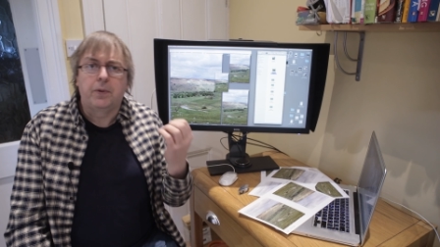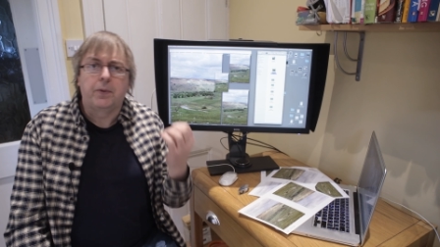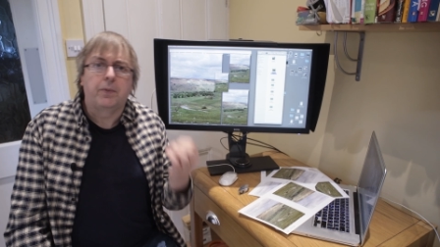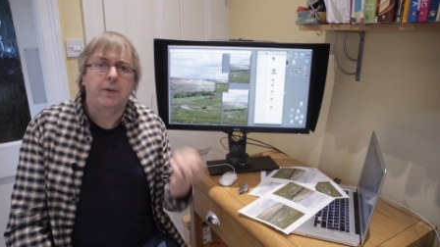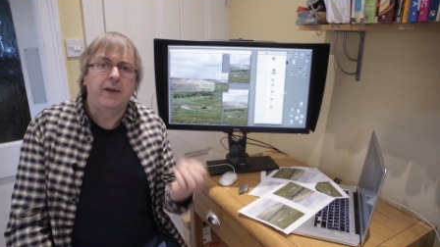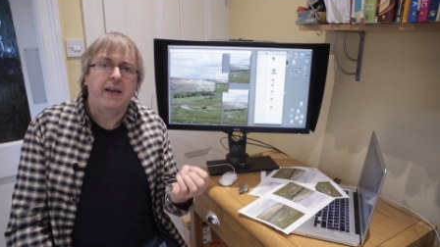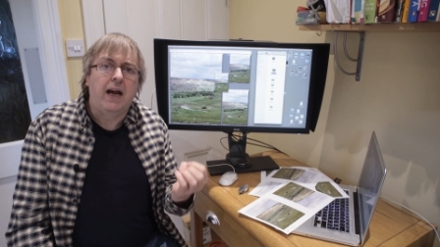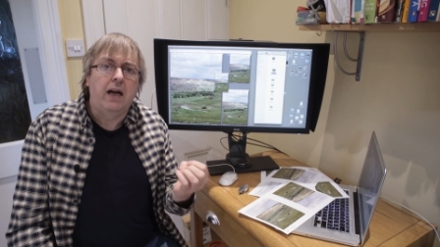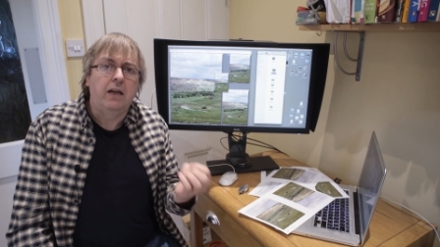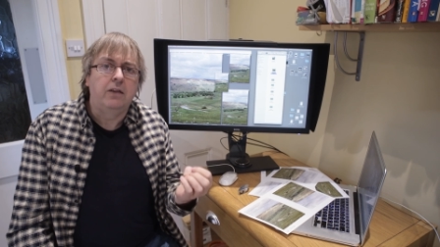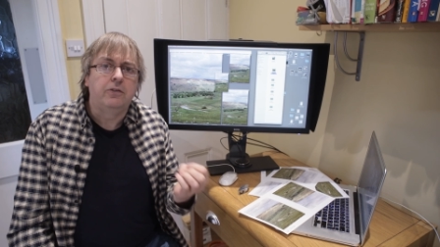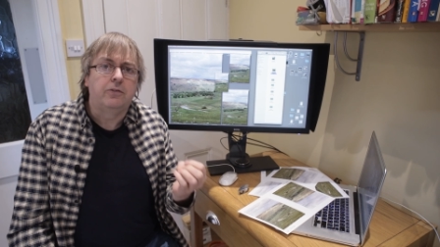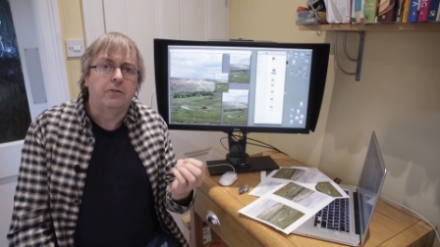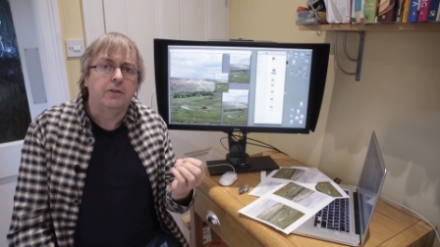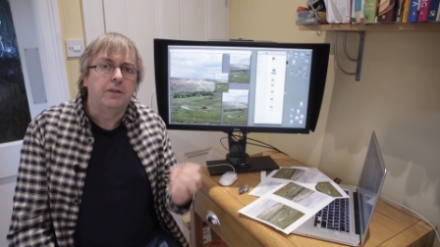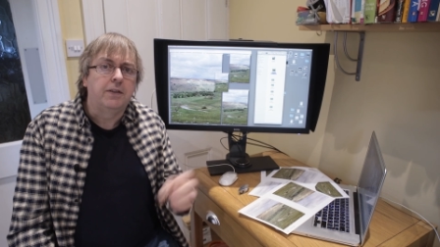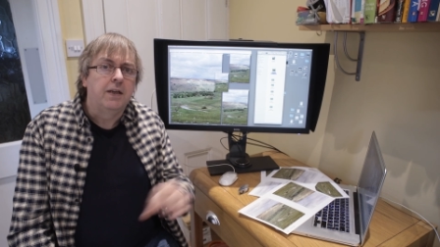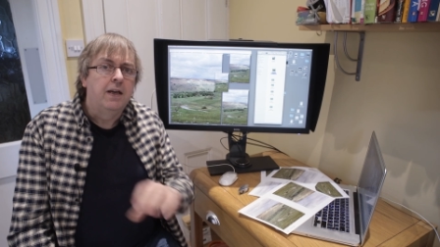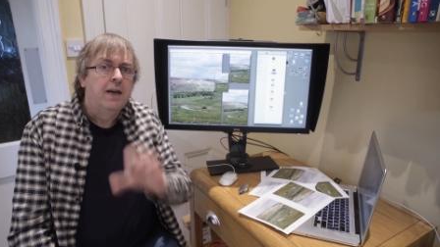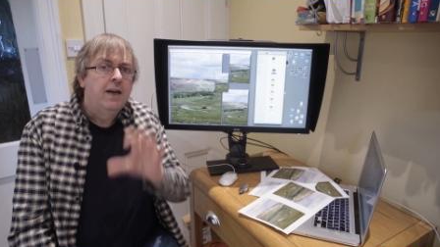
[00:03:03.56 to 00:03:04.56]

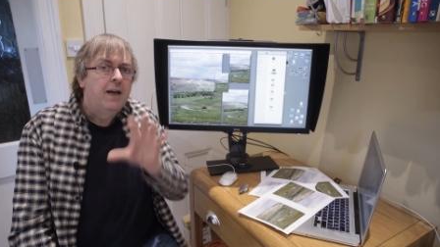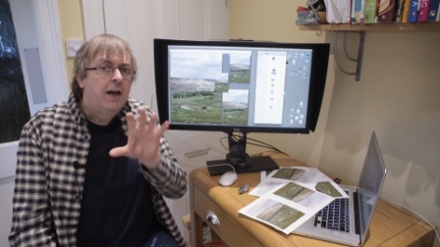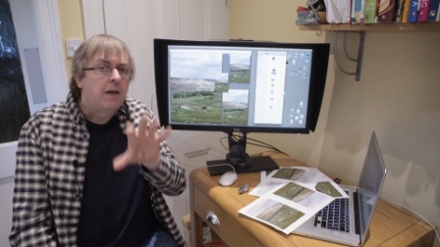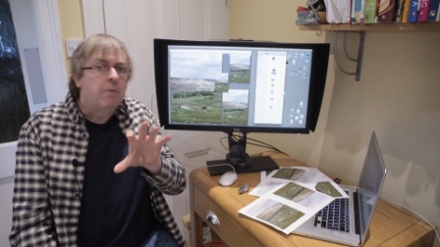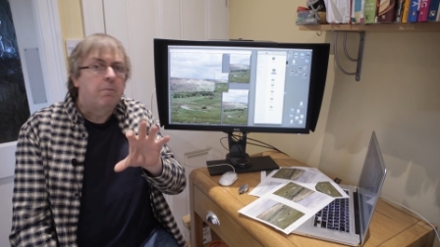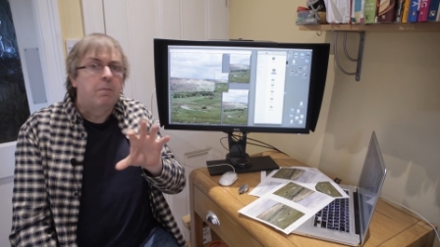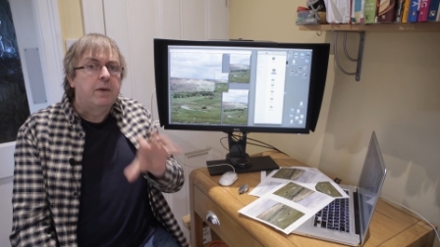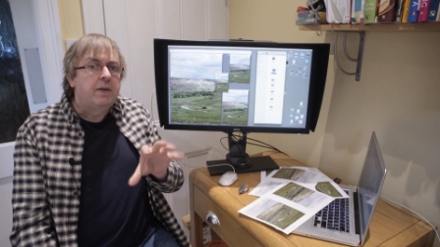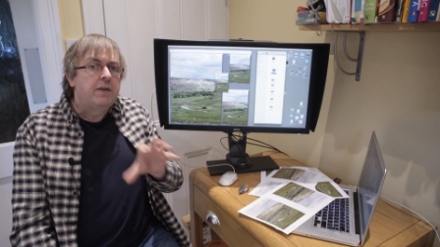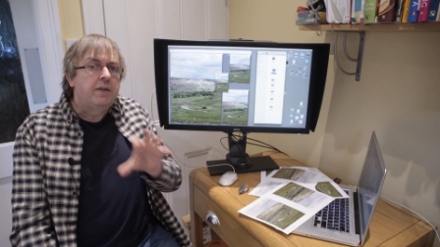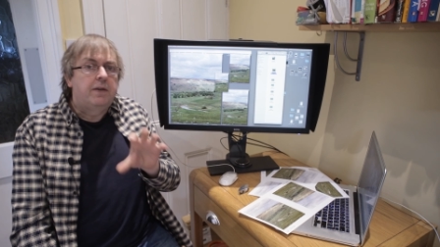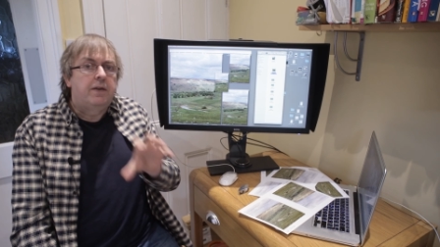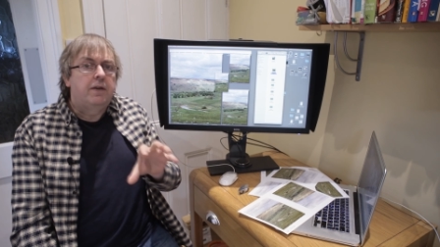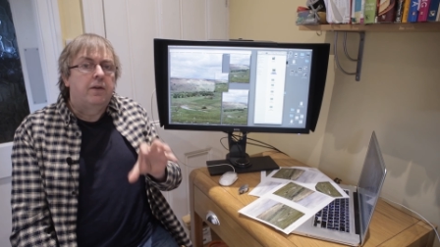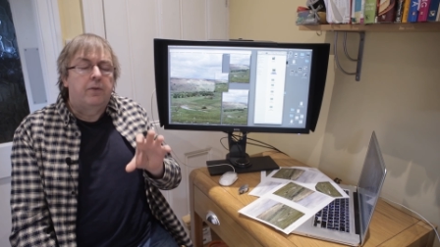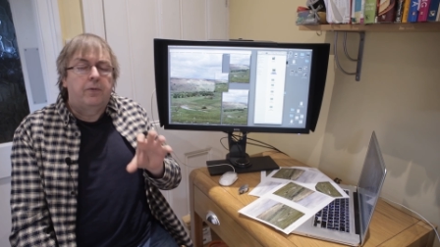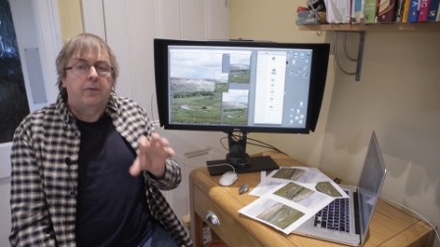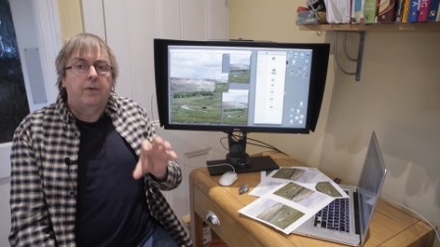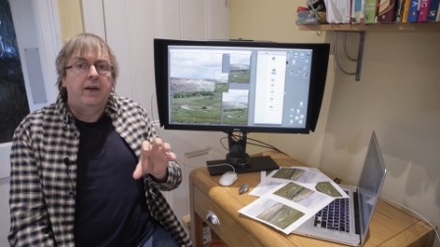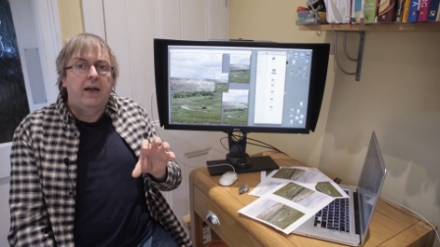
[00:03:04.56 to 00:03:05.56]
300 and print it
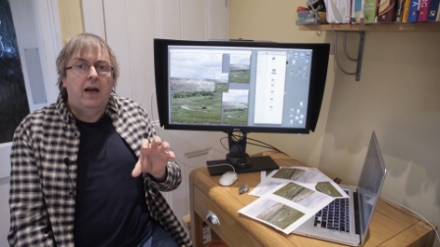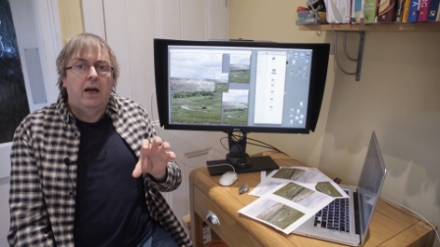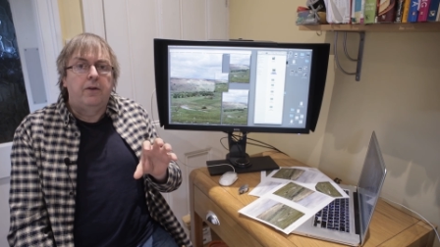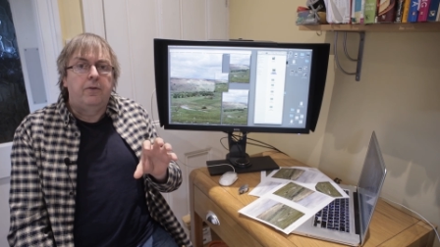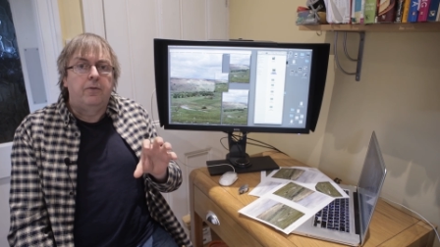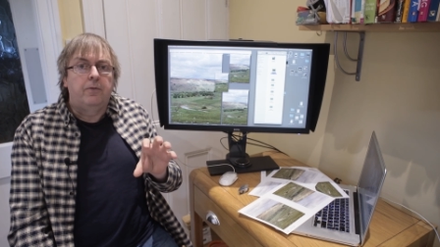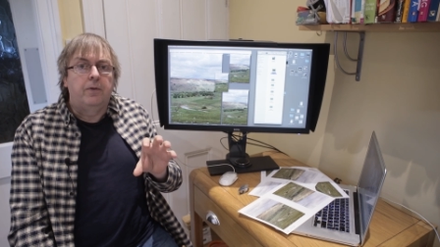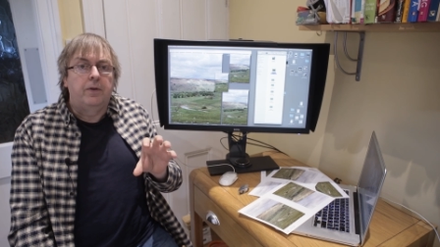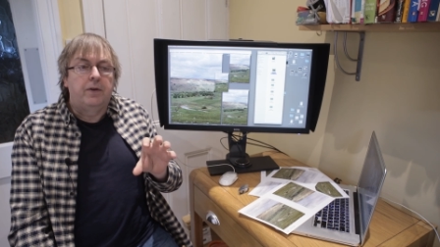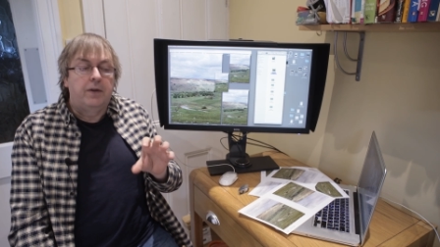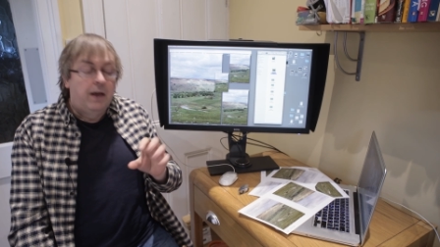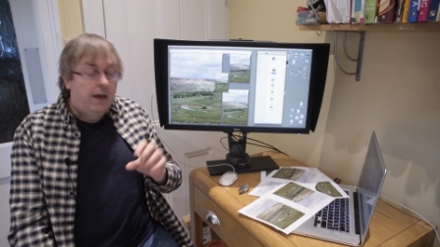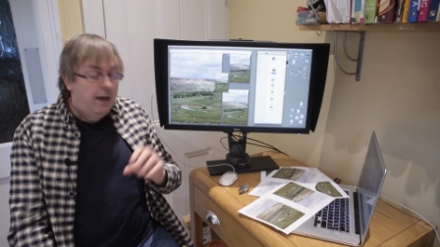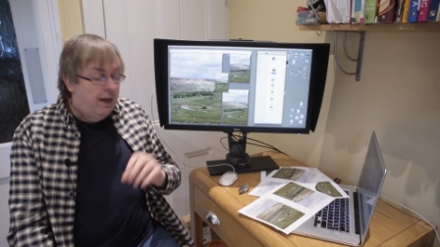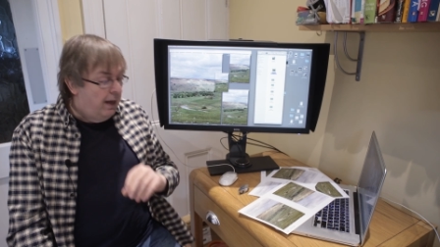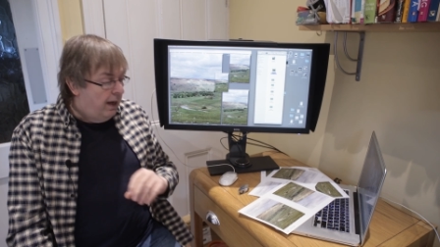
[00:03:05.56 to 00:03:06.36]
at 300.